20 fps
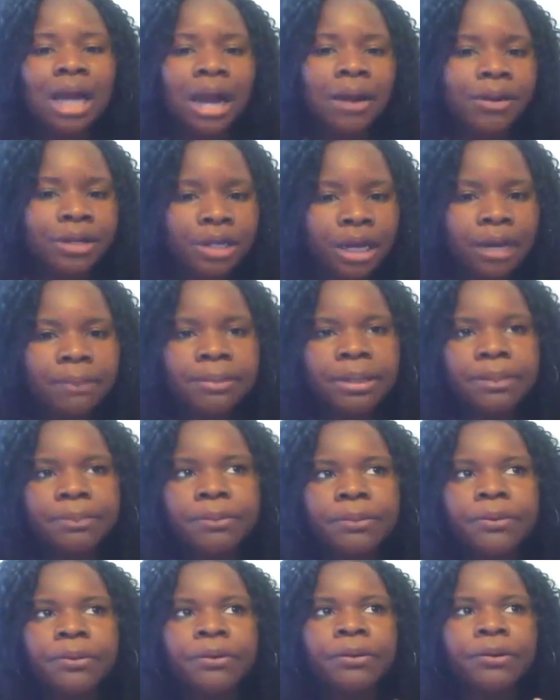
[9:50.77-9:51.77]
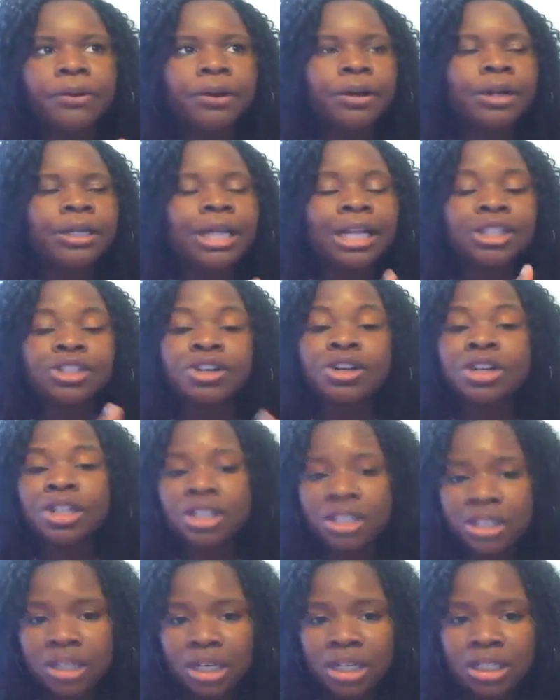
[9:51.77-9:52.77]
our young people, or that turn
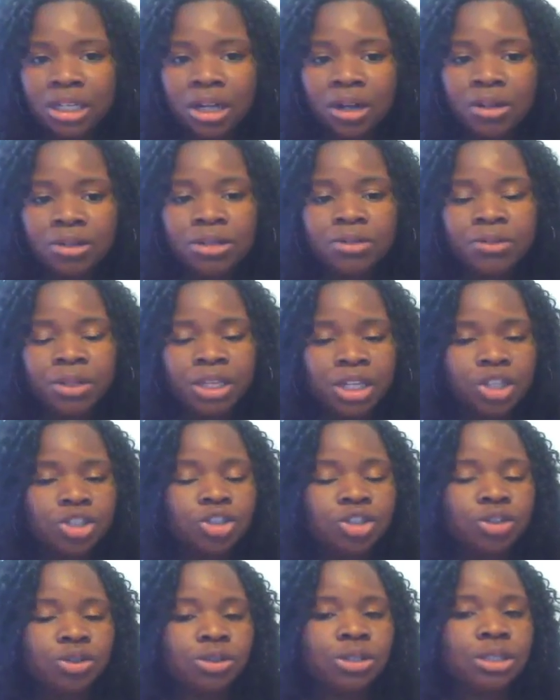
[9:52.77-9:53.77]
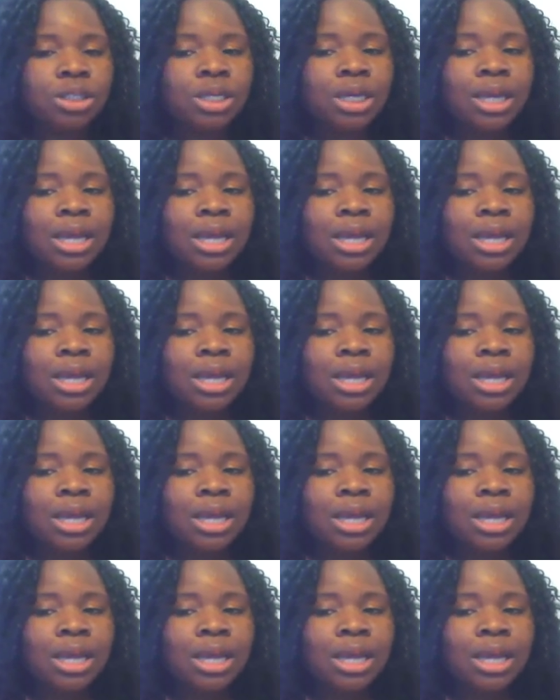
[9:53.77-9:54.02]
into adults with issues?